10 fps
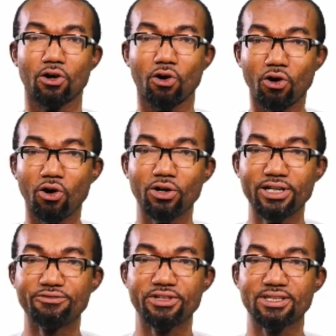All
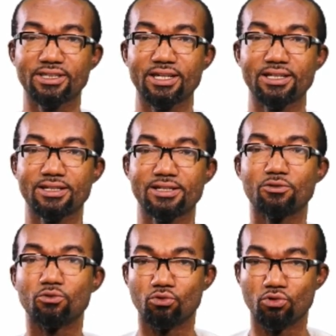living things
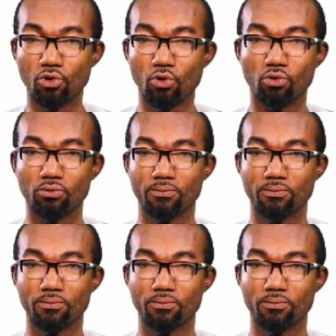grow.